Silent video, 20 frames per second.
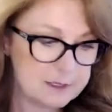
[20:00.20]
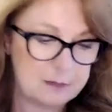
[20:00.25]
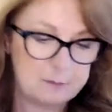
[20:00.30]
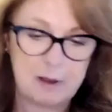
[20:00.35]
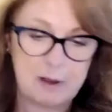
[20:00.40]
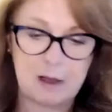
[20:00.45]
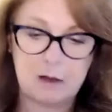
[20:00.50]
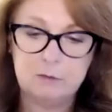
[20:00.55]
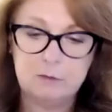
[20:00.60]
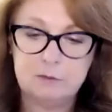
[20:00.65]

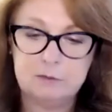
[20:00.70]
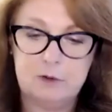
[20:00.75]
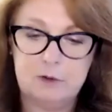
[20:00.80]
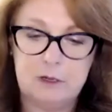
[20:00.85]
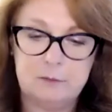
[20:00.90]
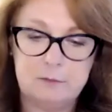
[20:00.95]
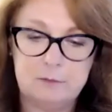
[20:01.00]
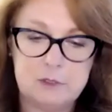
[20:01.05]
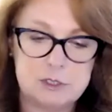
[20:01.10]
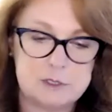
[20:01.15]
about,
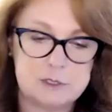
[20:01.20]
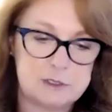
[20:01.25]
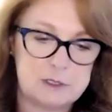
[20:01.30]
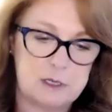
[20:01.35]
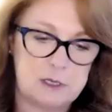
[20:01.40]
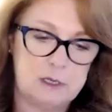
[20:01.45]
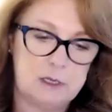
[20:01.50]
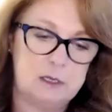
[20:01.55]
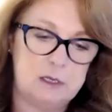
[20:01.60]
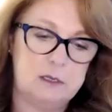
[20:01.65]
let me just
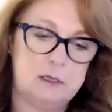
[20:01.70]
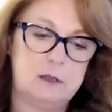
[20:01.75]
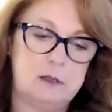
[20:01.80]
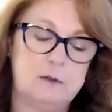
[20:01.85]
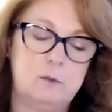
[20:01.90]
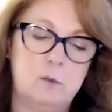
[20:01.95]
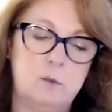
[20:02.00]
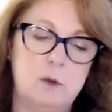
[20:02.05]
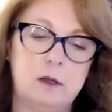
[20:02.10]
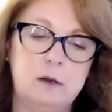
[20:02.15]
take
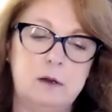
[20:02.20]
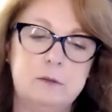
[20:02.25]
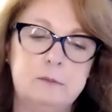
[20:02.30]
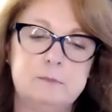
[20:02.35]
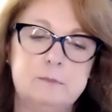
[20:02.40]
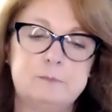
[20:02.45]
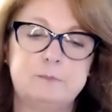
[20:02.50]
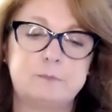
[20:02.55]
another one,